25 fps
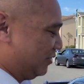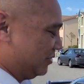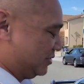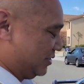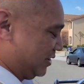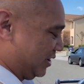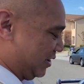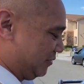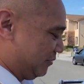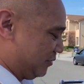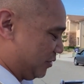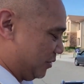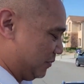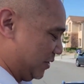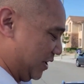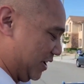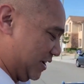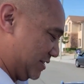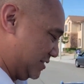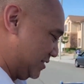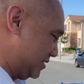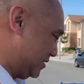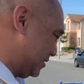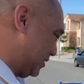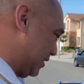I was looking for,
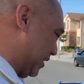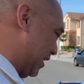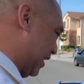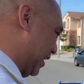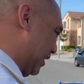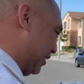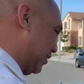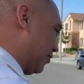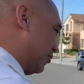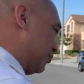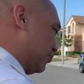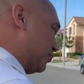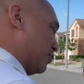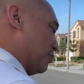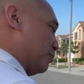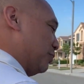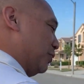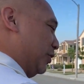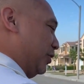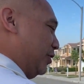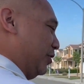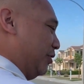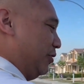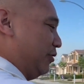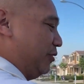because it goes from
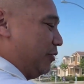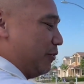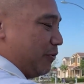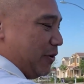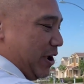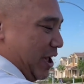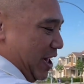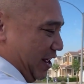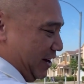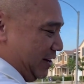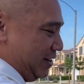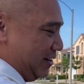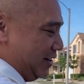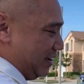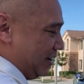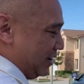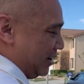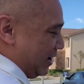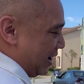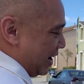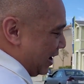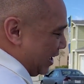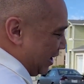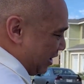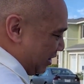blue to red,
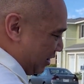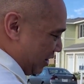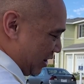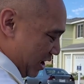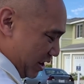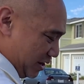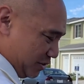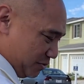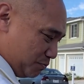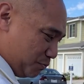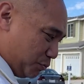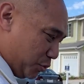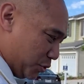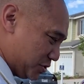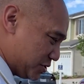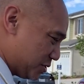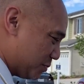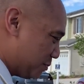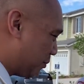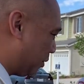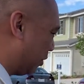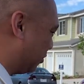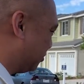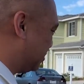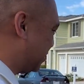and it
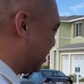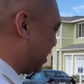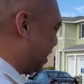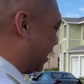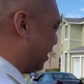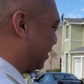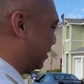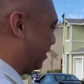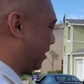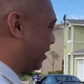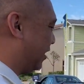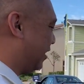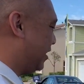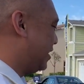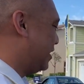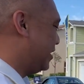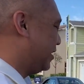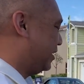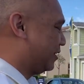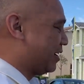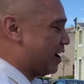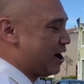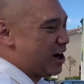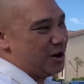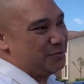puts them both together.
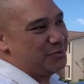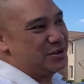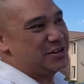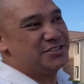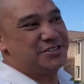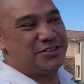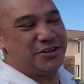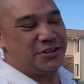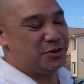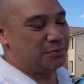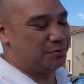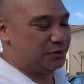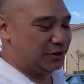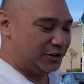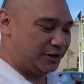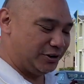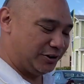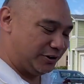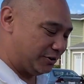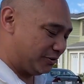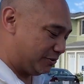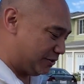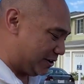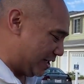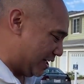Homage to the
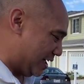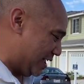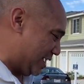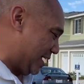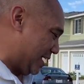blue,